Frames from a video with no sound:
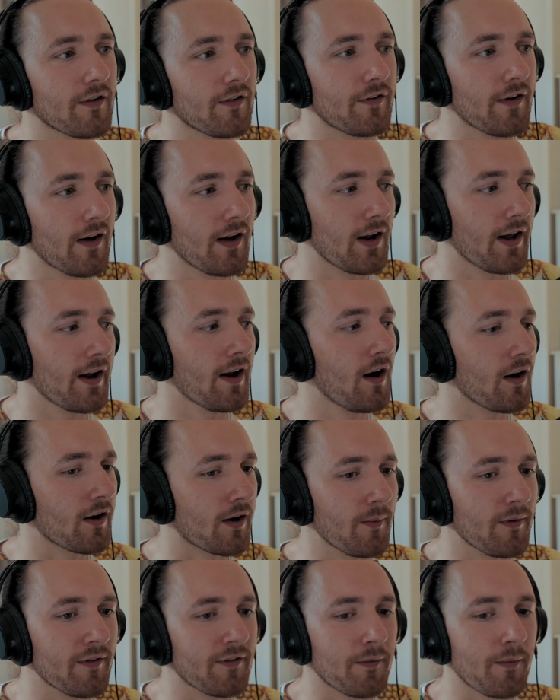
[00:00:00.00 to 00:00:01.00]
certainly an
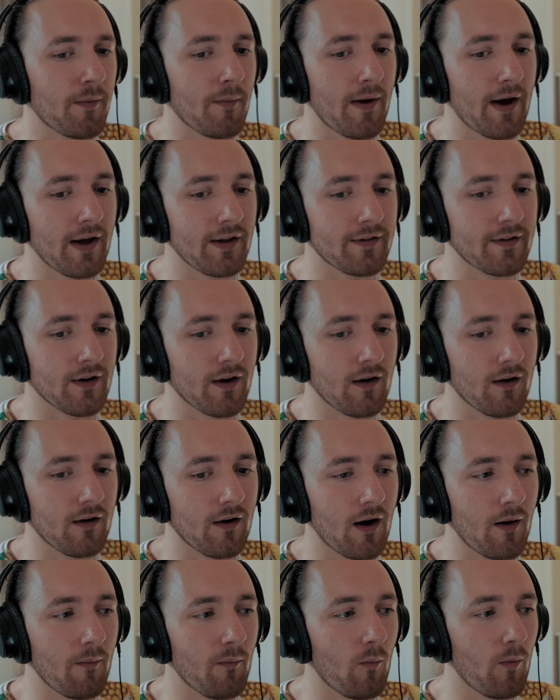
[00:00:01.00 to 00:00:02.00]
argument to be made that
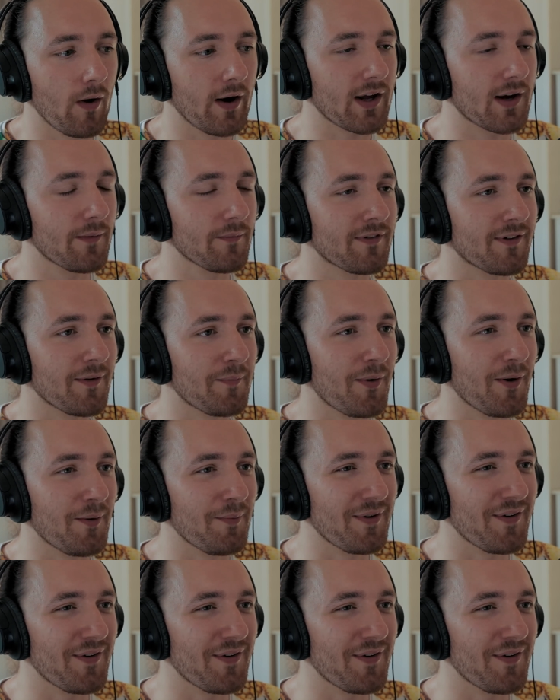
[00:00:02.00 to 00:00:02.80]
when it comes to poop,